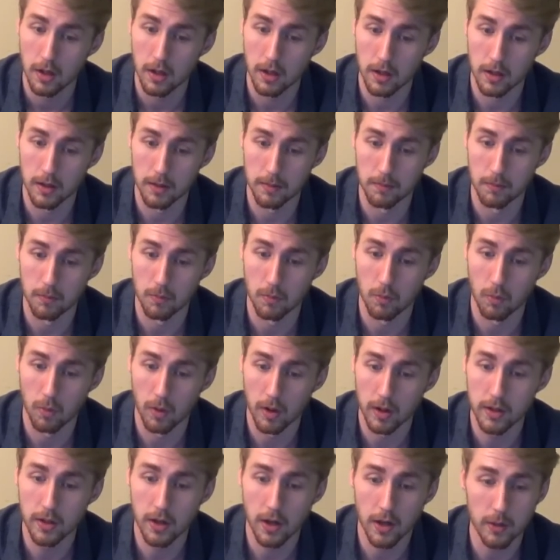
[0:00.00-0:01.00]
Um,
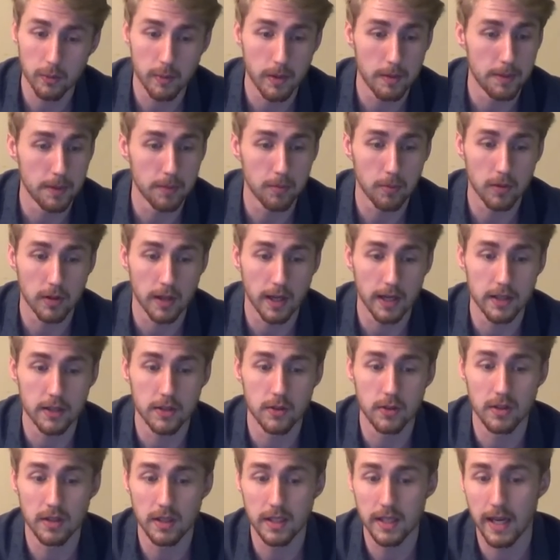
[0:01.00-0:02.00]
one other way people like
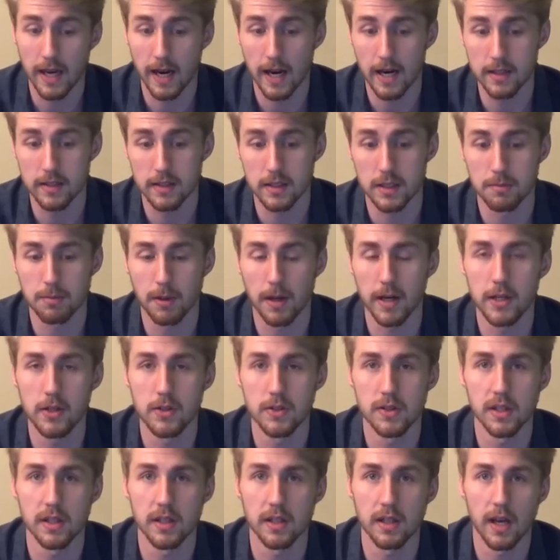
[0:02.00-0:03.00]
to degas is by
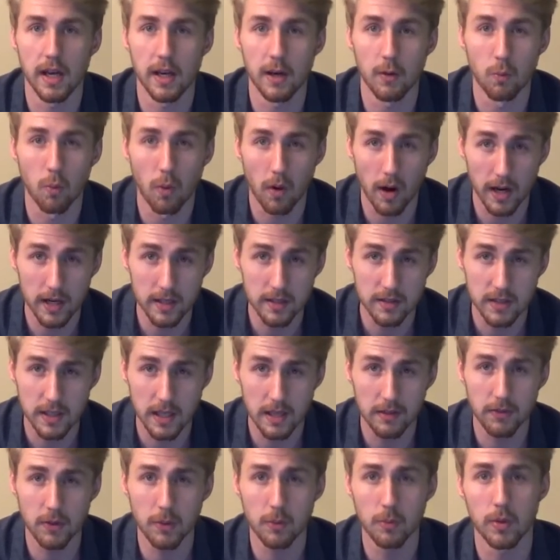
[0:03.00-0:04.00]
using a wine
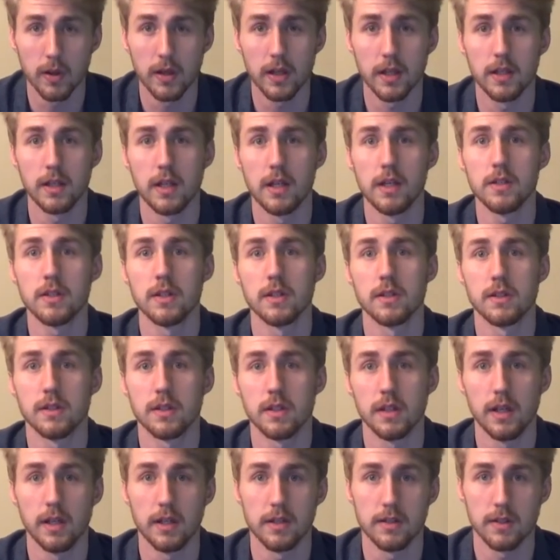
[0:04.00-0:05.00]
saver. What it is,
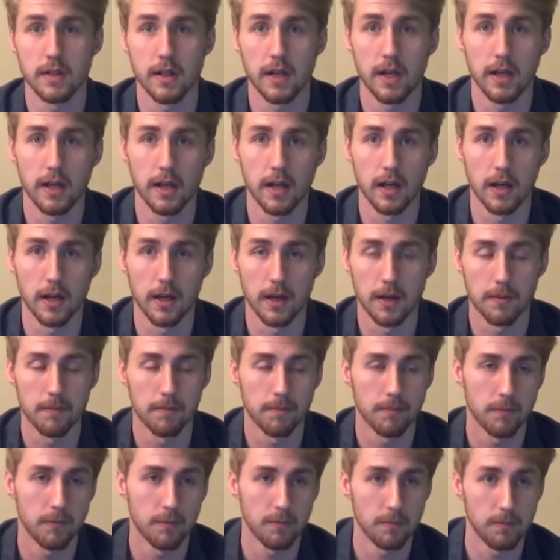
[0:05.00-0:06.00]
it's, it's a uh,
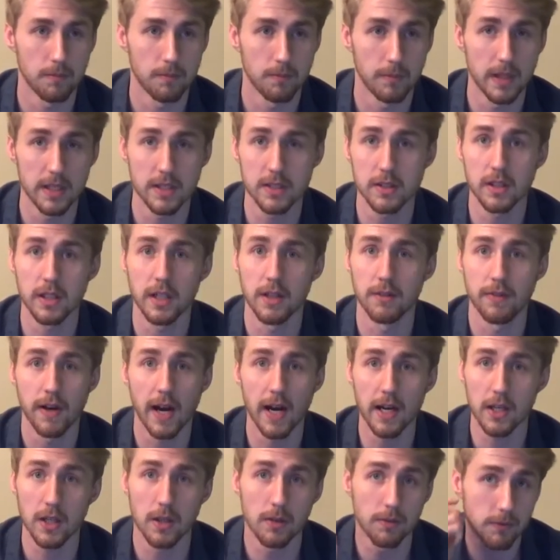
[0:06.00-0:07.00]
basically a
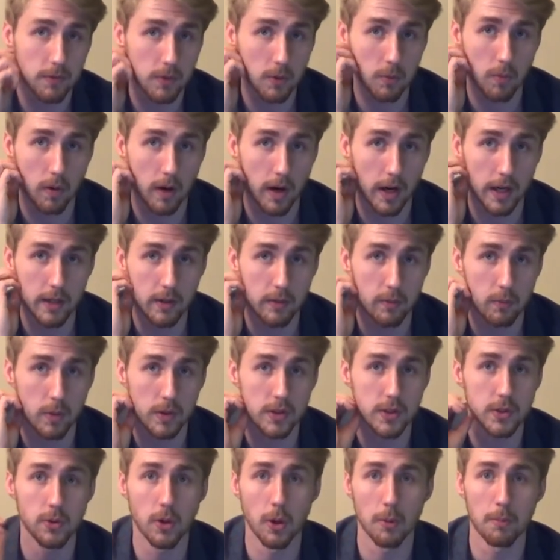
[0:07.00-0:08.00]
vacuum for wine.
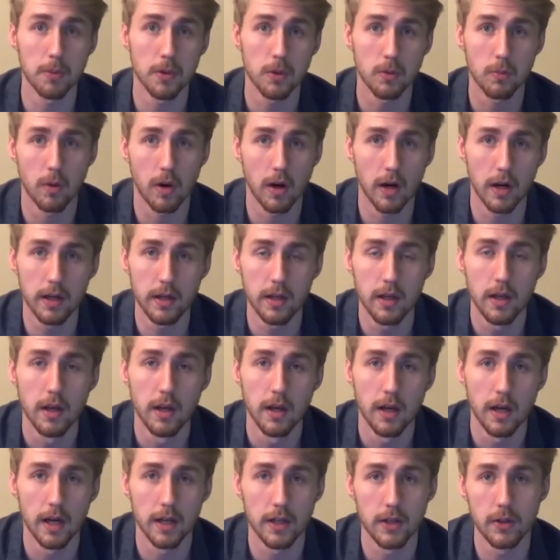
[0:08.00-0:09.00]
Once you open a wine
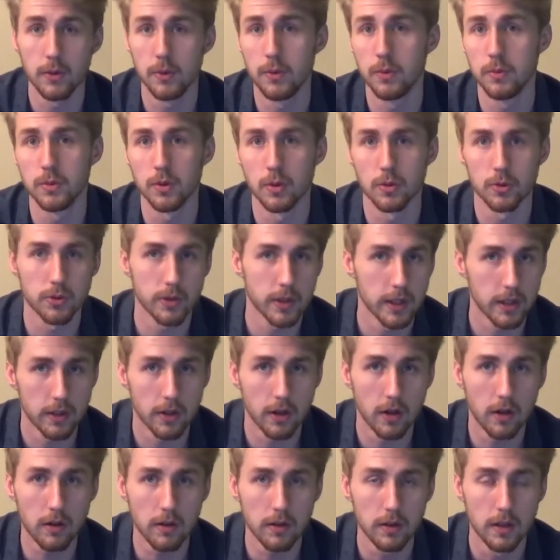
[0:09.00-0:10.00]
and you don't drink
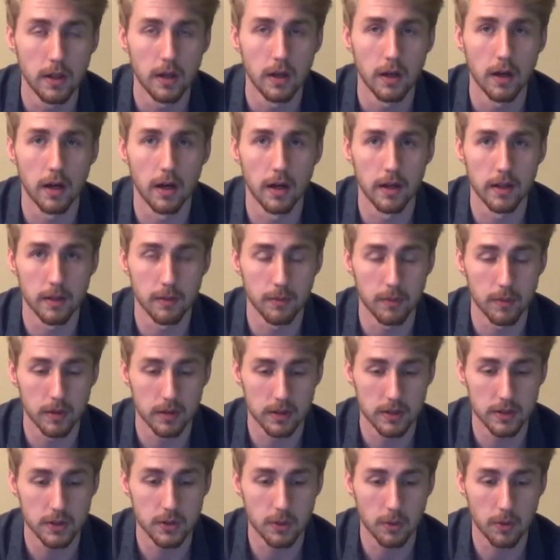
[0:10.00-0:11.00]
it all, and um, then we
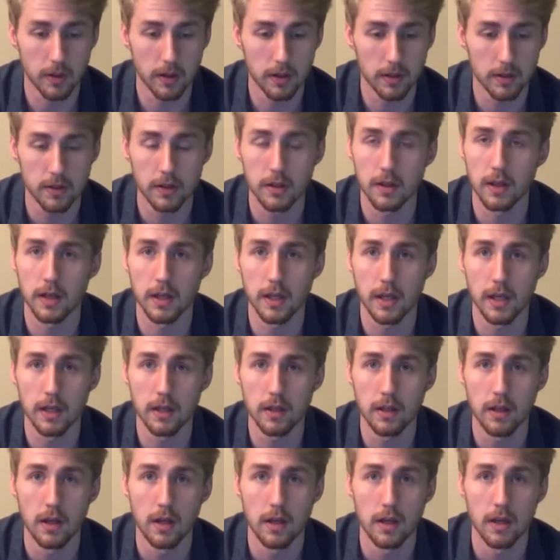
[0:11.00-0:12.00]
want to store it
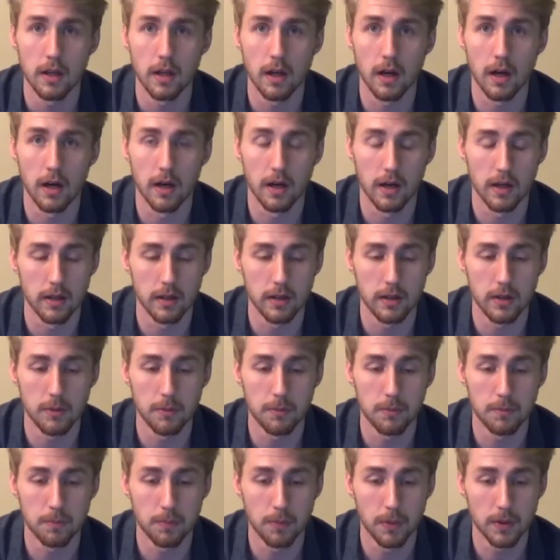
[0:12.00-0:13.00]
again, uh,
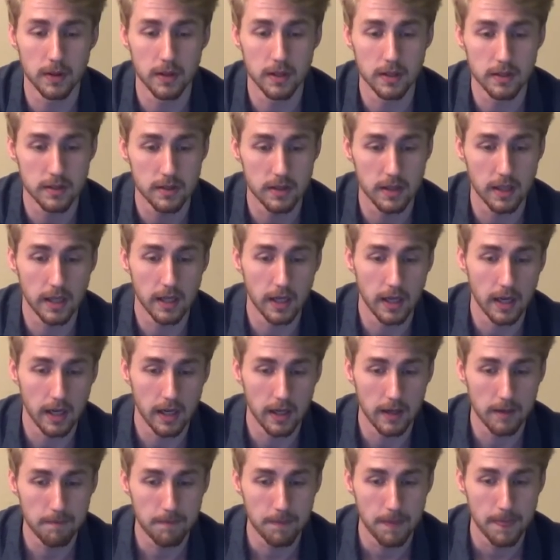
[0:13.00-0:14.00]
you put this thing
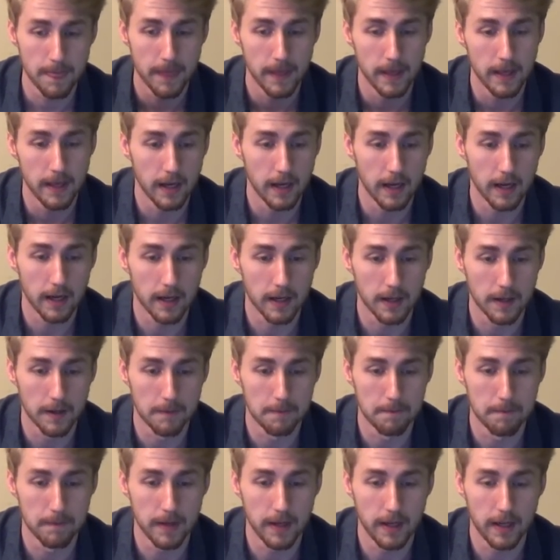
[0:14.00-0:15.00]
in
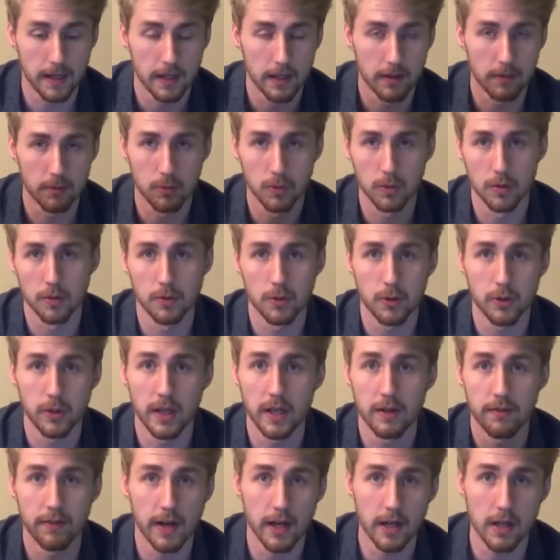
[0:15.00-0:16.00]
um, and it will
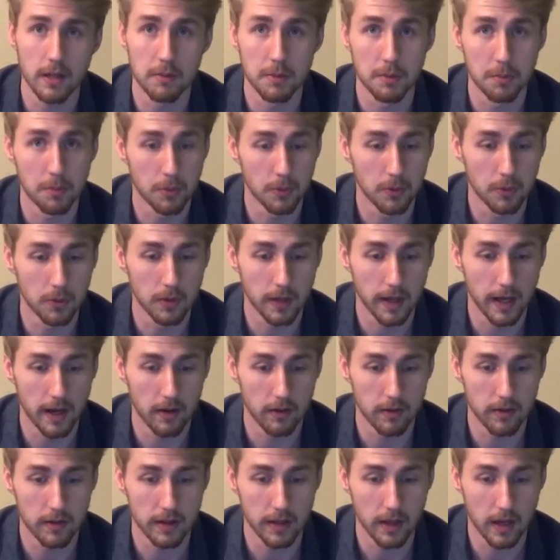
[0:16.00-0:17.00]
create a vacuum and pull
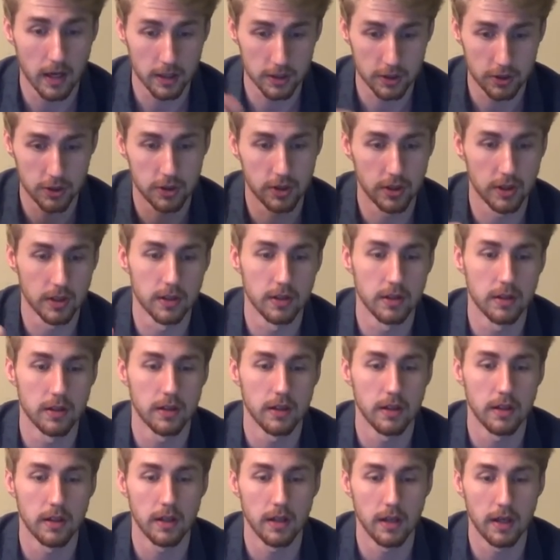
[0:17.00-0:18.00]
out the oxygen
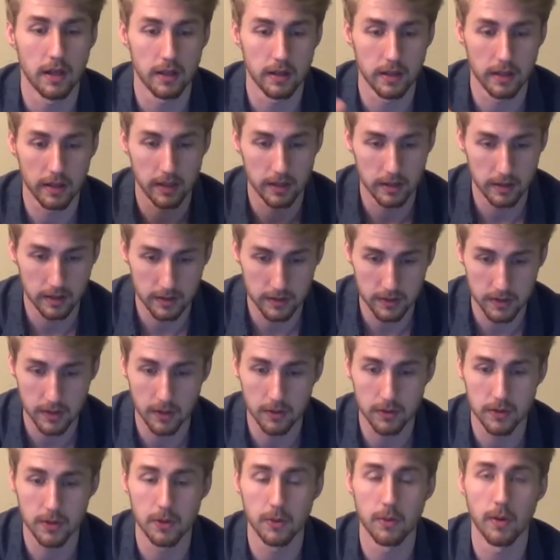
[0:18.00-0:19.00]
and the
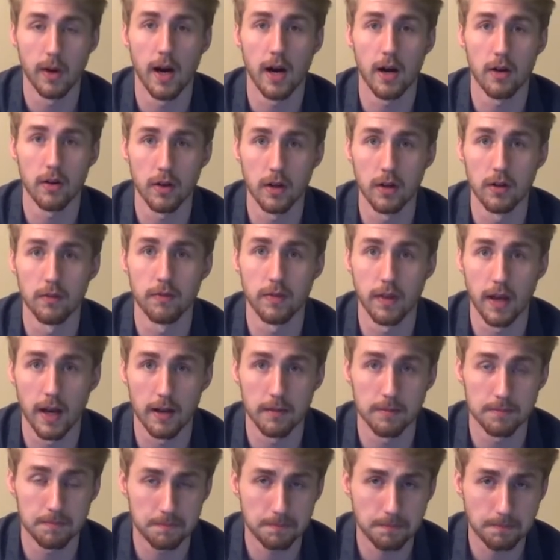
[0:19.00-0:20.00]
CO2 out of
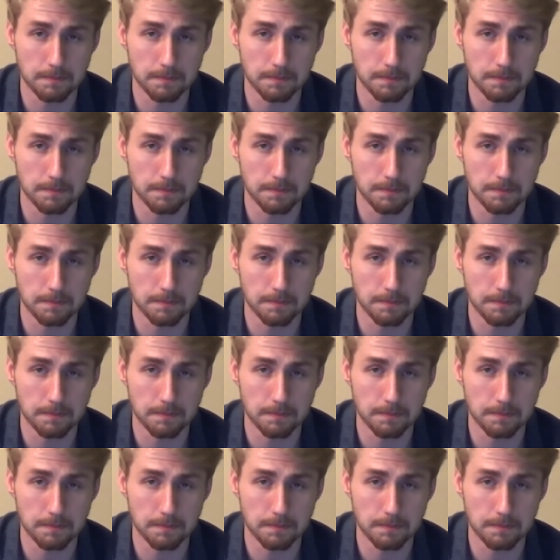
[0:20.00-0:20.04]
that.